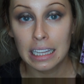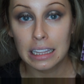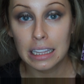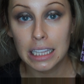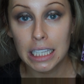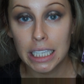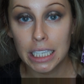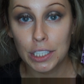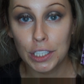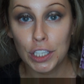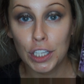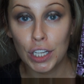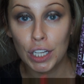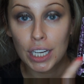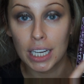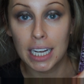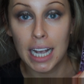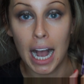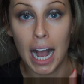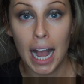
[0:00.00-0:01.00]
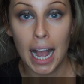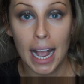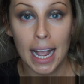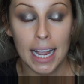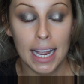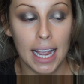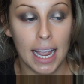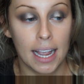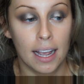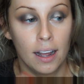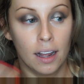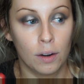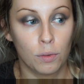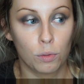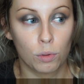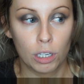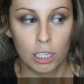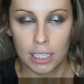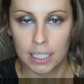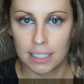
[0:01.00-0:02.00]
little guy, and
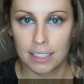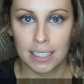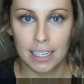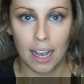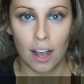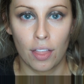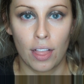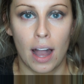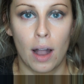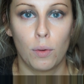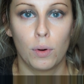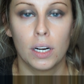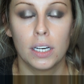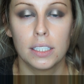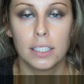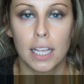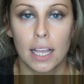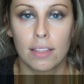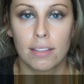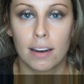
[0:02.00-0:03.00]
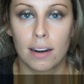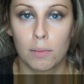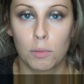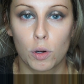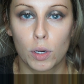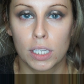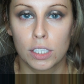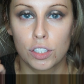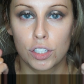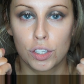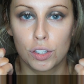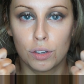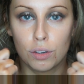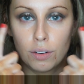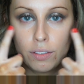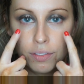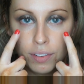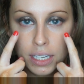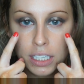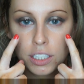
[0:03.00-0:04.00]
we're going to see how that works. And then I'm going
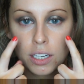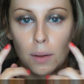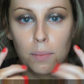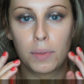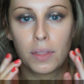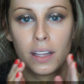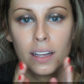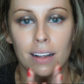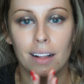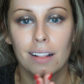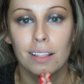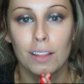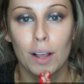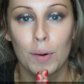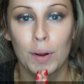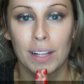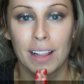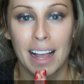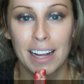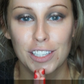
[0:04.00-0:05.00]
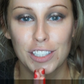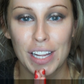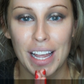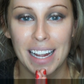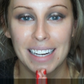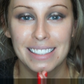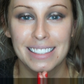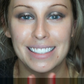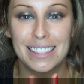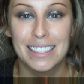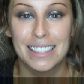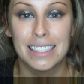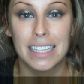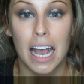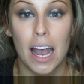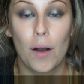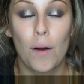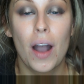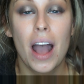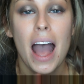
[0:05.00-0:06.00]
to finish up the lower lash line.
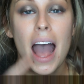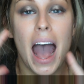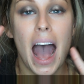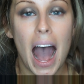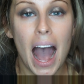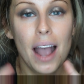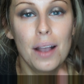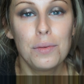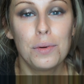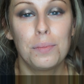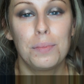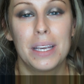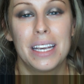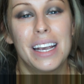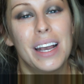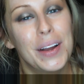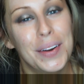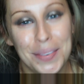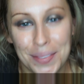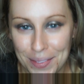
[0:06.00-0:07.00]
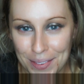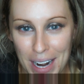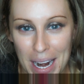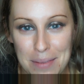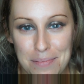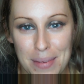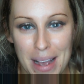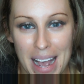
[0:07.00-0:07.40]
So I will be right